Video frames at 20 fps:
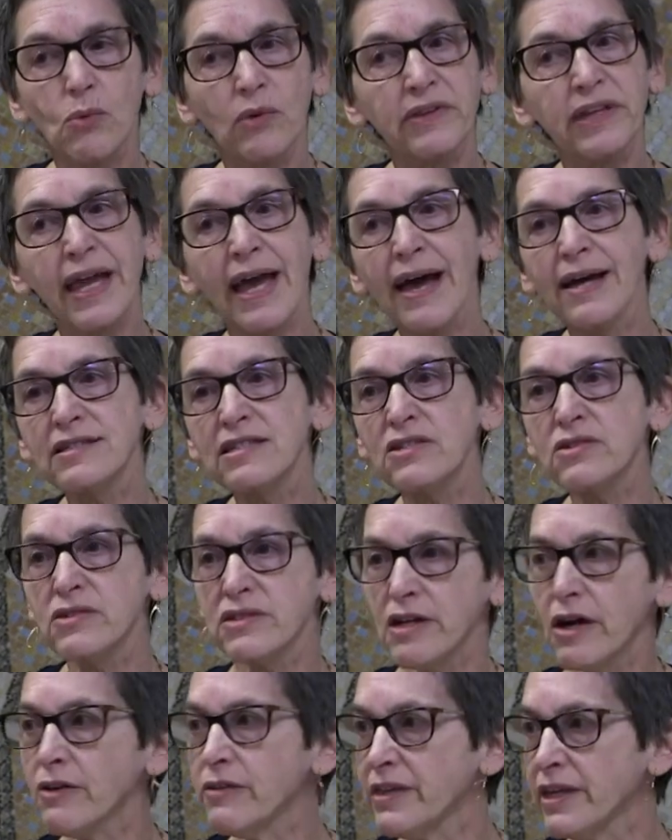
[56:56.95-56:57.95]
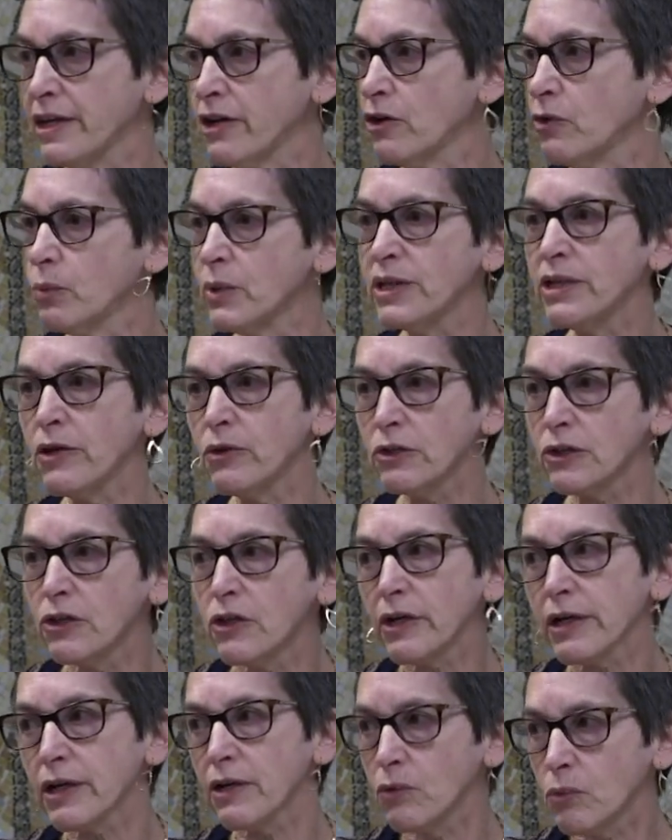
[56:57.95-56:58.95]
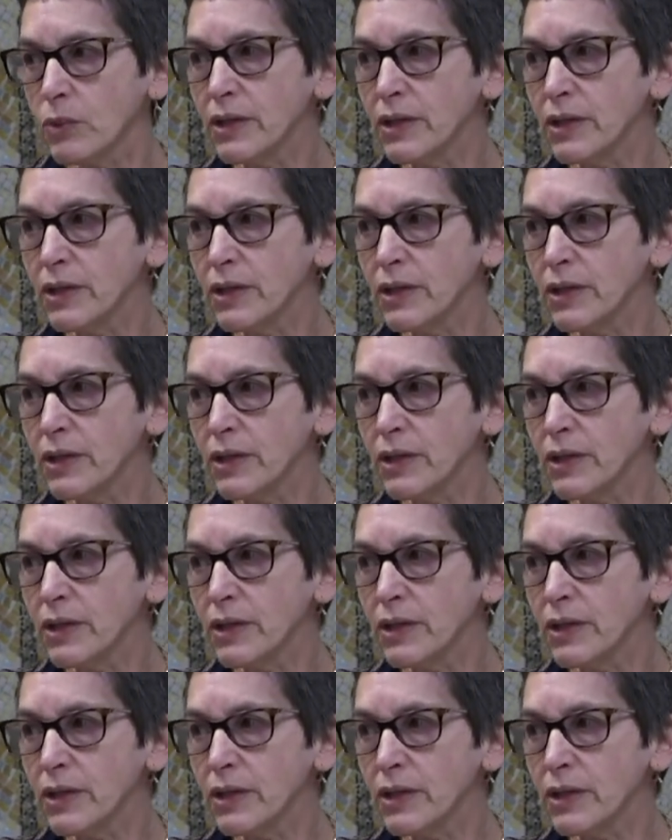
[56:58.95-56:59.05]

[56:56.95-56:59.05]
well, the answers are there. We don't look,